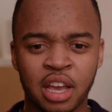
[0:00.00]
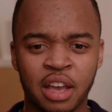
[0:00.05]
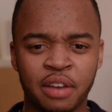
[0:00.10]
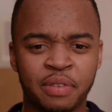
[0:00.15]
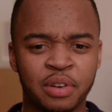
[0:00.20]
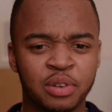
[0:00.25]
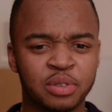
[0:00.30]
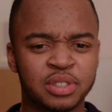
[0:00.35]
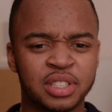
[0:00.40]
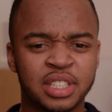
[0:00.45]
I
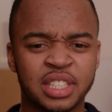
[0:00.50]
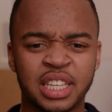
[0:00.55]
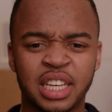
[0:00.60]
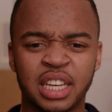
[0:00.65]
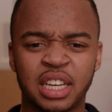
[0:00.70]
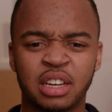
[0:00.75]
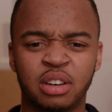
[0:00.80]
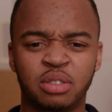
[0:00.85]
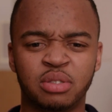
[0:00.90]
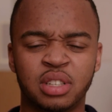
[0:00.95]
felt
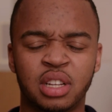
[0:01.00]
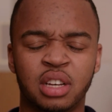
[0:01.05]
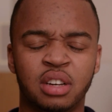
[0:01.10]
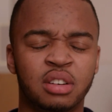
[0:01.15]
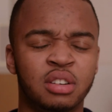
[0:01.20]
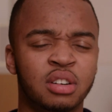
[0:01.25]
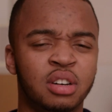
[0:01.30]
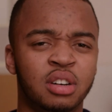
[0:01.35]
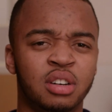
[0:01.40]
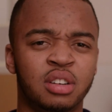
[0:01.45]
sick. I was like,
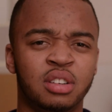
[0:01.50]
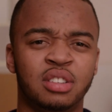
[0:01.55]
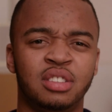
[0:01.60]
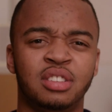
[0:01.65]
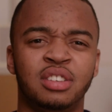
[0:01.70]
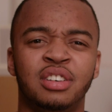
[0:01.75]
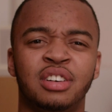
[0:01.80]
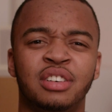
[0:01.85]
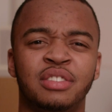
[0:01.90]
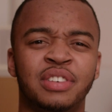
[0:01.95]
oh
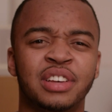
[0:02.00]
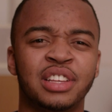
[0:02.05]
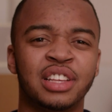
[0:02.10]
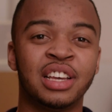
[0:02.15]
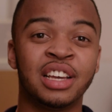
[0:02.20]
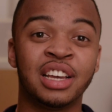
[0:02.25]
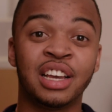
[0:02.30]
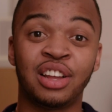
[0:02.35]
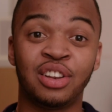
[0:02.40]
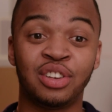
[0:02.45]
no, I've had
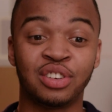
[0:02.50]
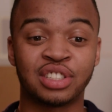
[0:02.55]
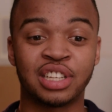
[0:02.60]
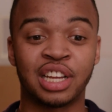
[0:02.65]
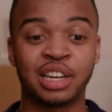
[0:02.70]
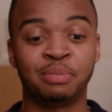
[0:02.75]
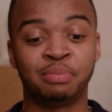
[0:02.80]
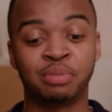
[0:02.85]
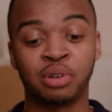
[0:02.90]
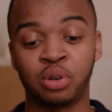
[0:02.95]
looked
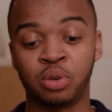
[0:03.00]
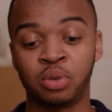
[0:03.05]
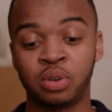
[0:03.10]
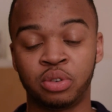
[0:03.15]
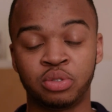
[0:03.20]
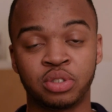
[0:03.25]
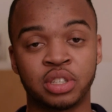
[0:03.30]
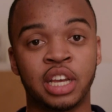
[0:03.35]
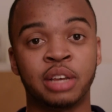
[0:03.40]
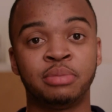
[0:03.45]
at the bottle, it
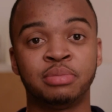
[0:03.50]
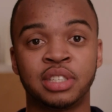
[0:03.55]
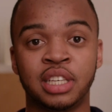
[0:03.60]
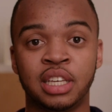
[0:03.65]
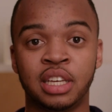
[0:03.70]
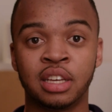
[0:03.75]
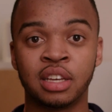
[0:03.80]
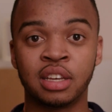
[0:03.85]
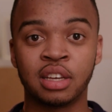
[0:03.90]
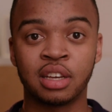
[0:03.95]
was
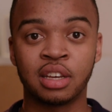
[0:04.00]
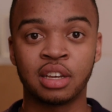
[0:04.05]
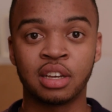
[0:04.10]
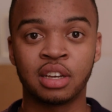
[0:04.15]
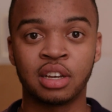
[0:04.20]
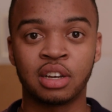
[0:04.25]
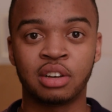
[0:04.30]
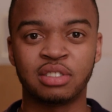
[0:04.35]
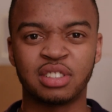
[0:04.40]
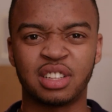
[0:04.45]
empty.
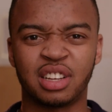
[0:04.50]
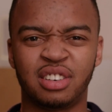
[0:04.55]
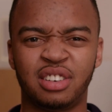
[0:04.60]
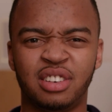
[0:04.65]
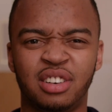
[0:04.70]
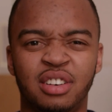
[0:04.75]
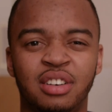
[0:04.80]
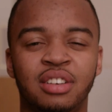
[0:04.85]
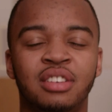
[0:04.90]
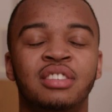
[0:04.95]
I was like,
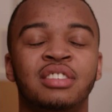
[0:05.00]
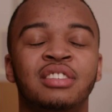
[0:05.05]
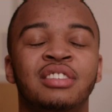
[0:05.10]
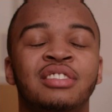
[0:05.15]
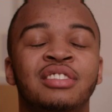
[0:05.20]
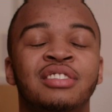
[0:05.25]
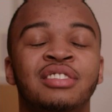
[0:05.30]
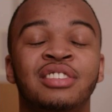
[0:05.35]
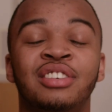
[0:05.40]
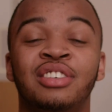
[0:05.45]
oh,
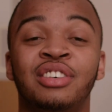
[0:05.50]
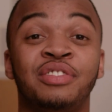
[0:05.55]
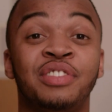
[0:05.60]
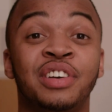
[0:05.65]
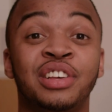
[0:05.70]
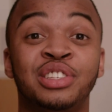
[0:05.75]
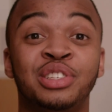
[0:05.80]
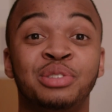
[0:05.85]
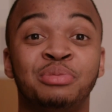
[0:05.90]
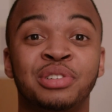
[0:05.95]
oh no, I've
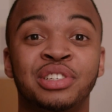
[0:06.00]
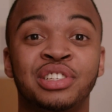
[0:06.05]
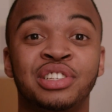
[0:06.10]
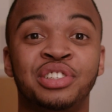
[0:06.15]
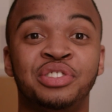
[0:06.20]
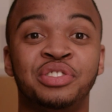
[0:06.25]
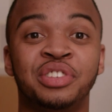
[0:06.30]
had too much to